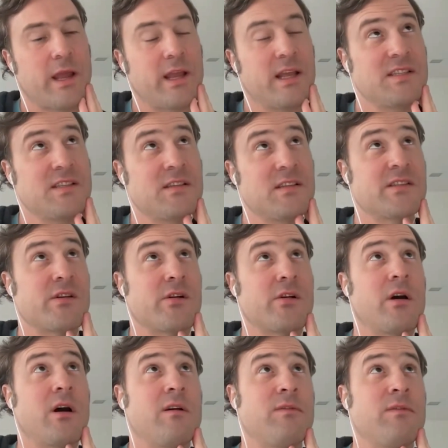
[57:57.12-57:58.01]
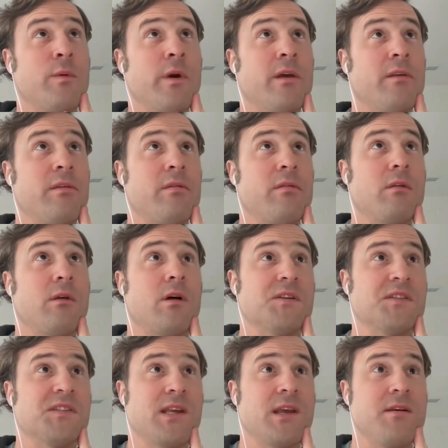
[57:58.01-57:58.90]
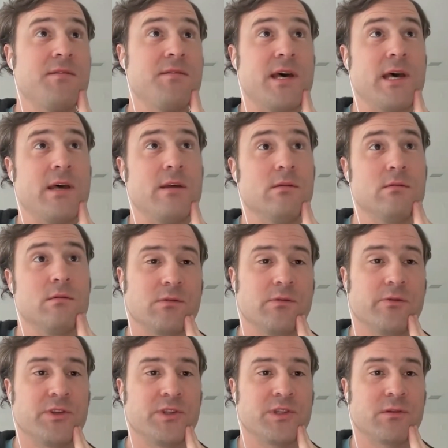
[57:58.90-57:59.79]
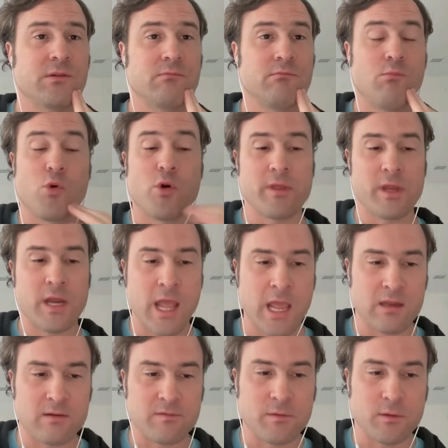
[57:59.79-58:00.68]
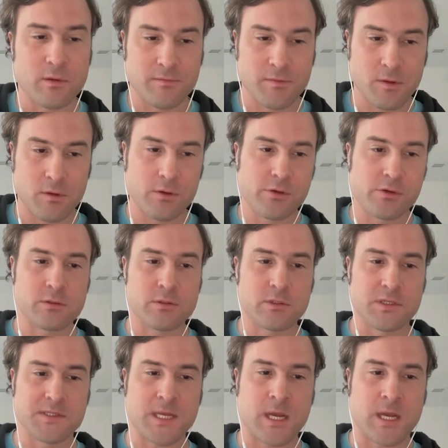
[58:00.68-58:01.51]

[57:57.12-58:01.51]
guess to start off with, I'll say that there's more than a handful of unikernels